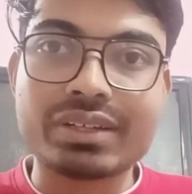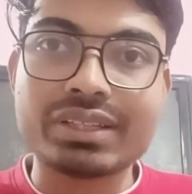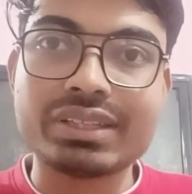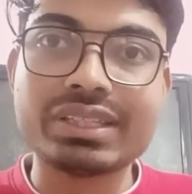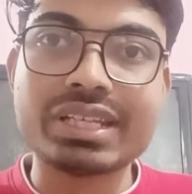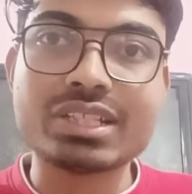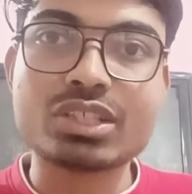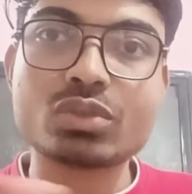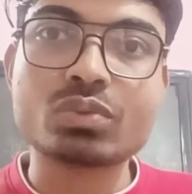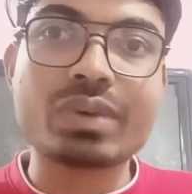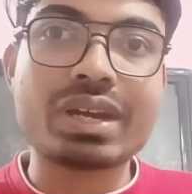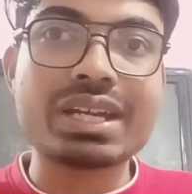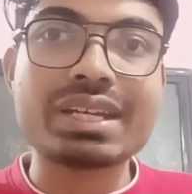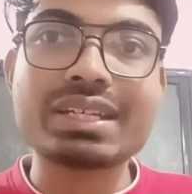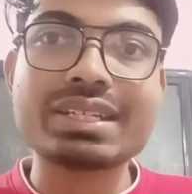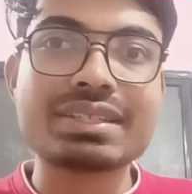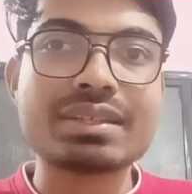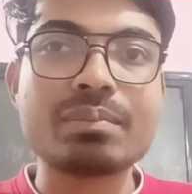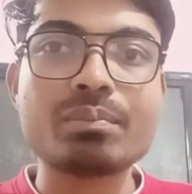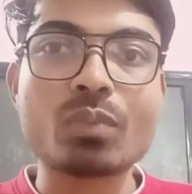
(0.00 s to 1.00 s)
That's why it
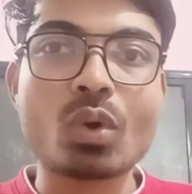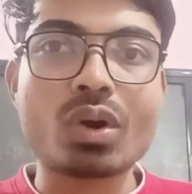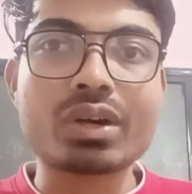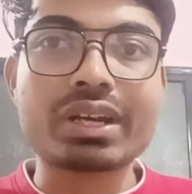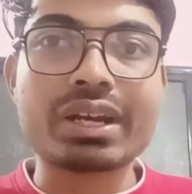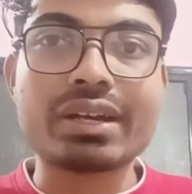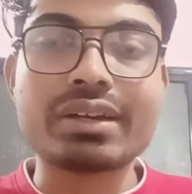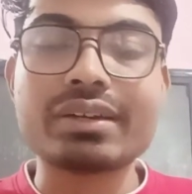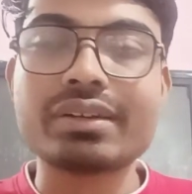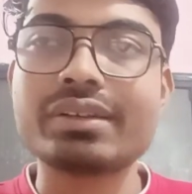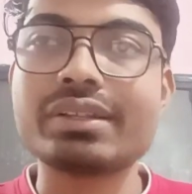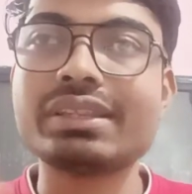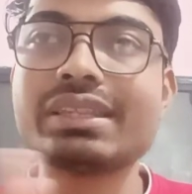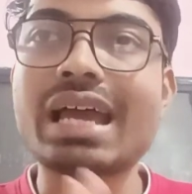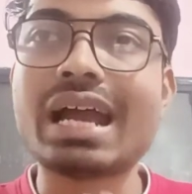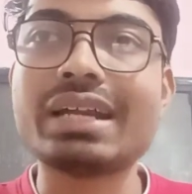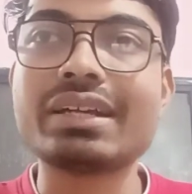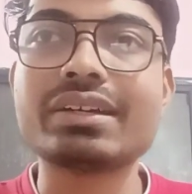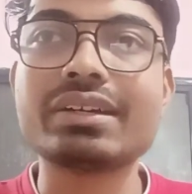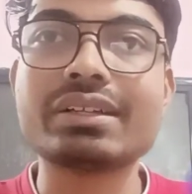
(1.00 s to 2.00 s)
is important
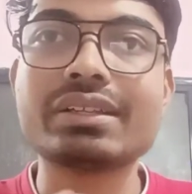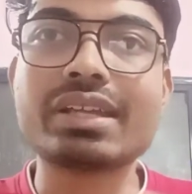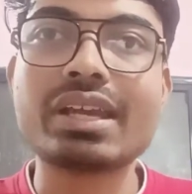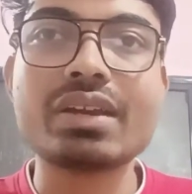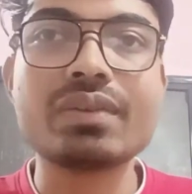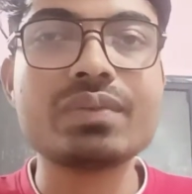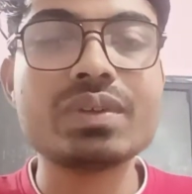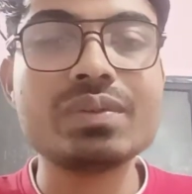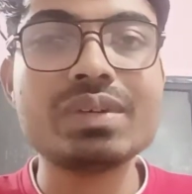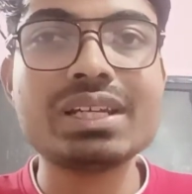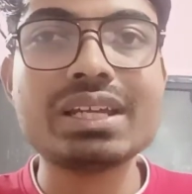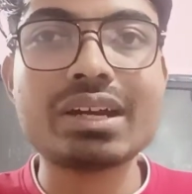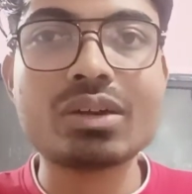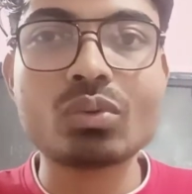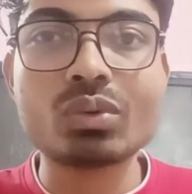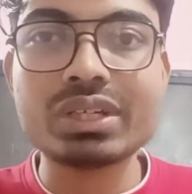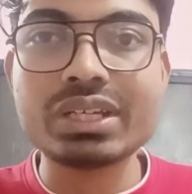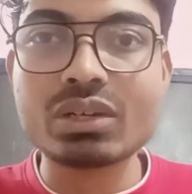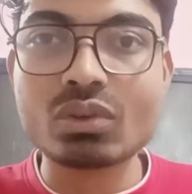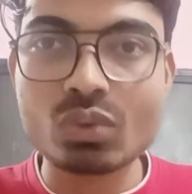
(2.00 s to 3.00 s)
that there we will get
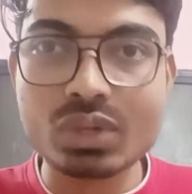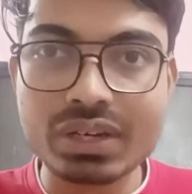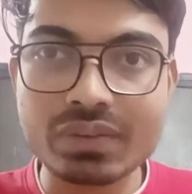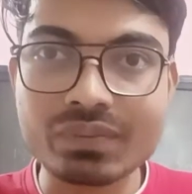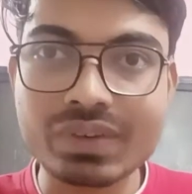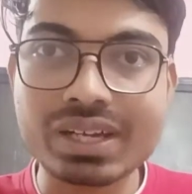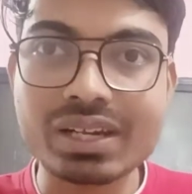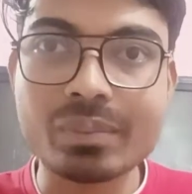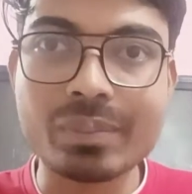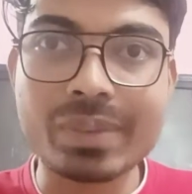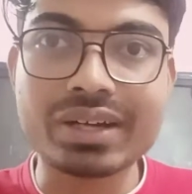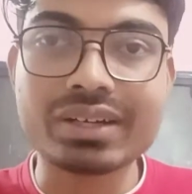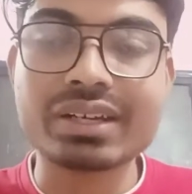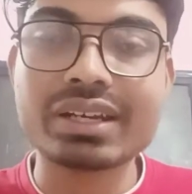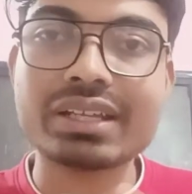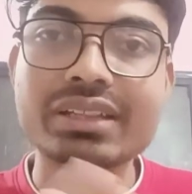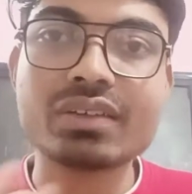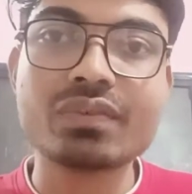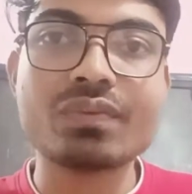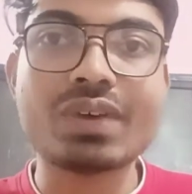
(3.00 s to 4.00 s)
only rolling file appender
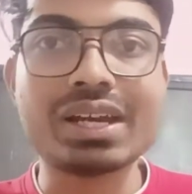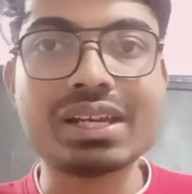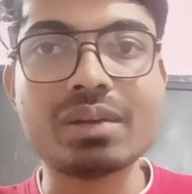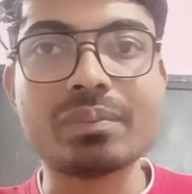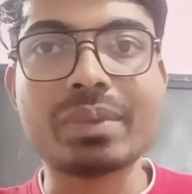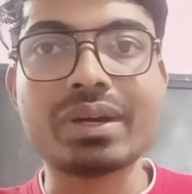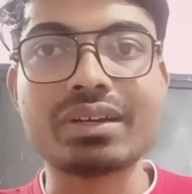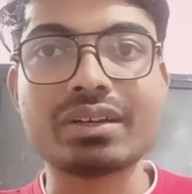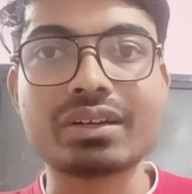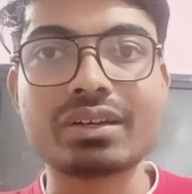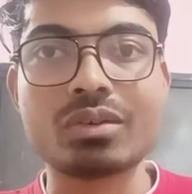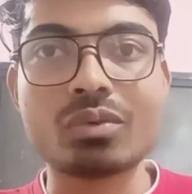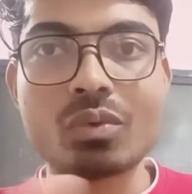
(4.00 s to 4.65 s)
and the file appender.